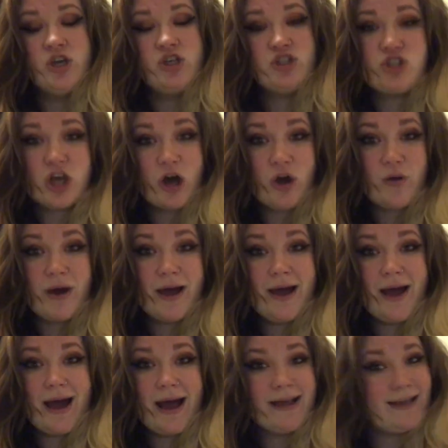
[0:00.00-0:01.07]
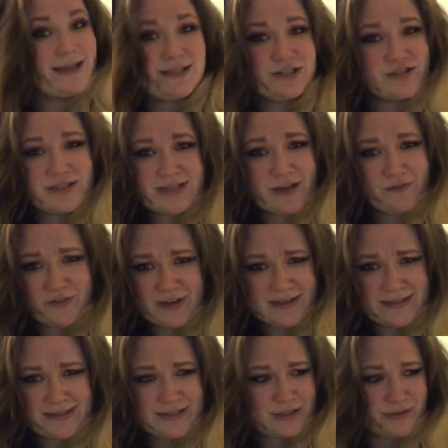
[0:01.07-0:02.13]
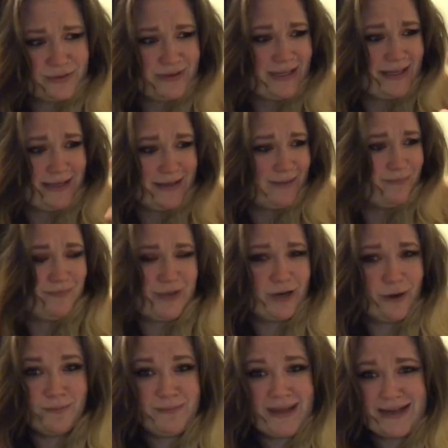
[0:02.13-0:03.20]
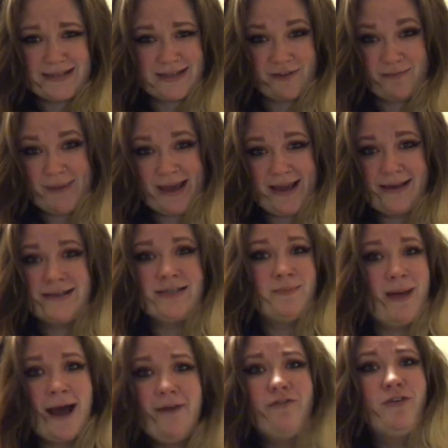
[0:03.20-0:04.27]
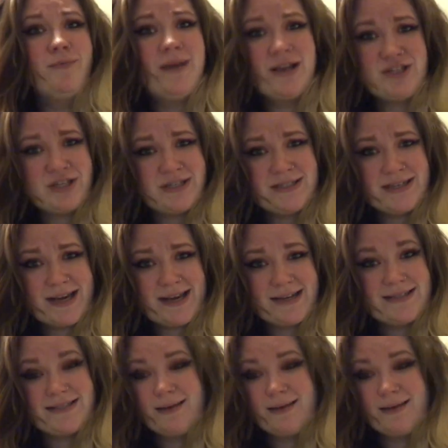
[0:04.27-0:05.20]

So get yourself into the means of making some affirmation dice,